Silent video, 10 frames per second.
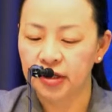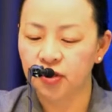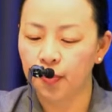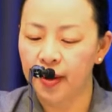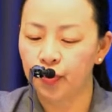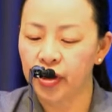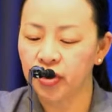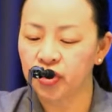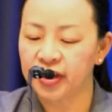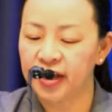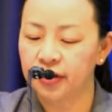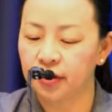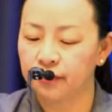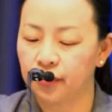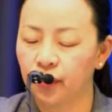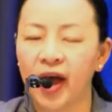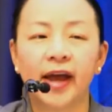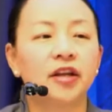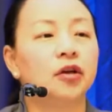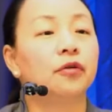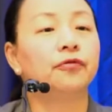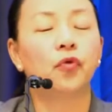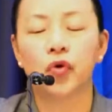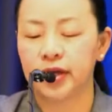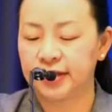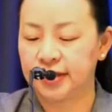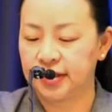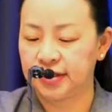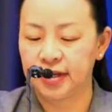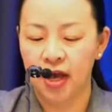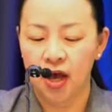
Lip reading: So by bringing together a variety of voices,